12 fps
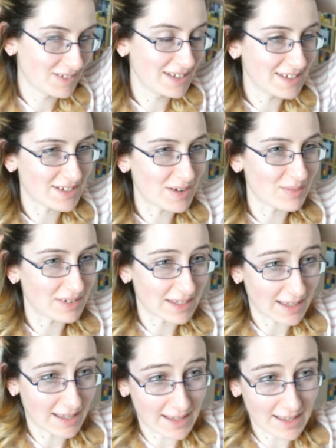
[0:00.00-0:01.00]
you don't want
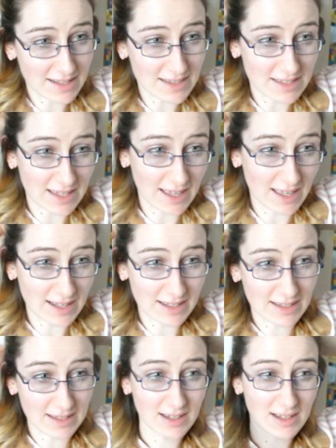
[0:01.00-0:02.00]
your hair to get
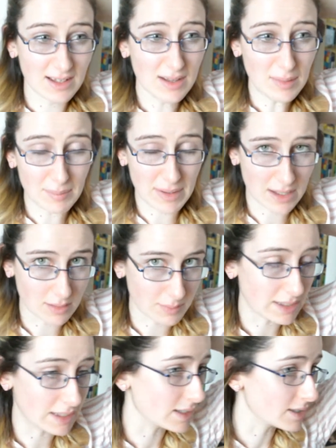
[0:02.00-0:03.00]
any makeup
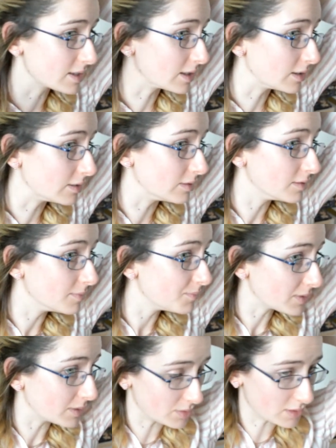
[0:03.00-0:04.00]
in it. So
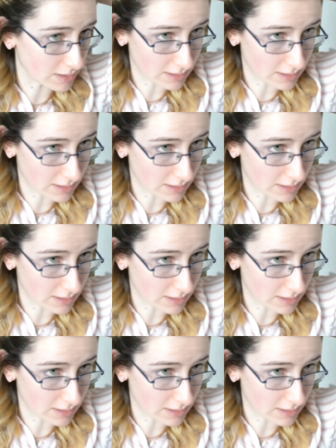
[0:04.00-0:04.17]
I'm just gonna